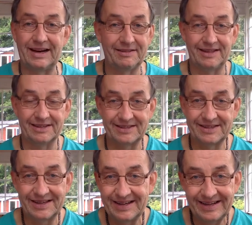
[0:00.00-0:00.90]
like
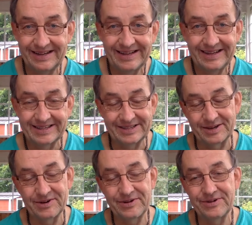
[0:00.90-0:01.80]
this.
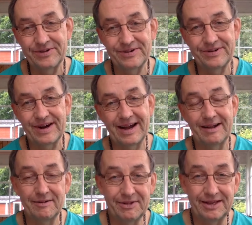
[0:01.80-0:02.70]
So
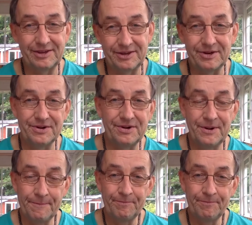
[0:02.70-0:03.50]
I think you